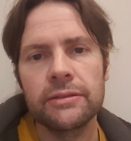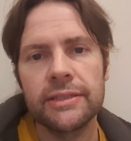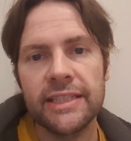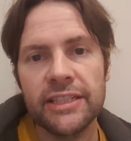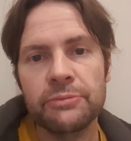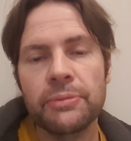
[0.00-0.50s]

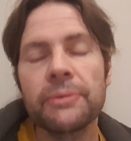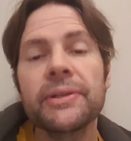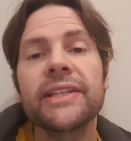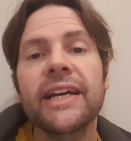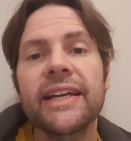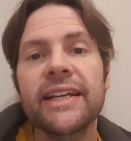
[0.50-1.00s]
That's probably
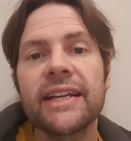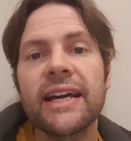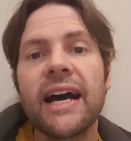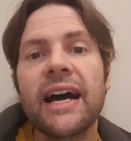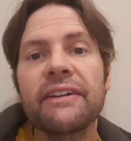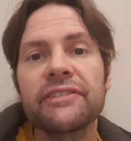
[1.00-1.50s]
taken
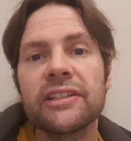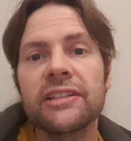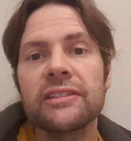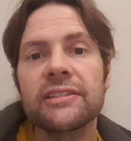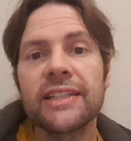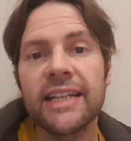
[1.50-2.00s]

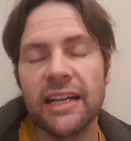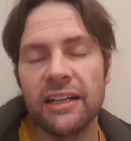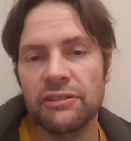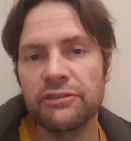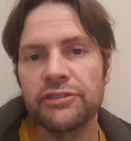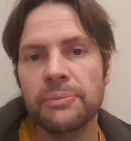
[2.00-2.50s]
after the
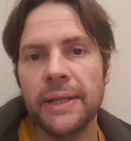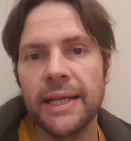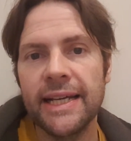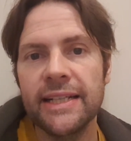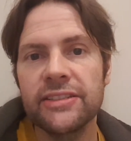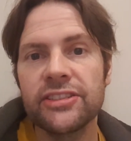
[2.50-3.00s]
colour of the
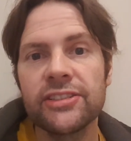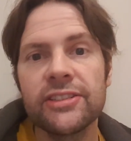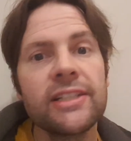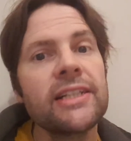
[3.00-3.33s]
plants,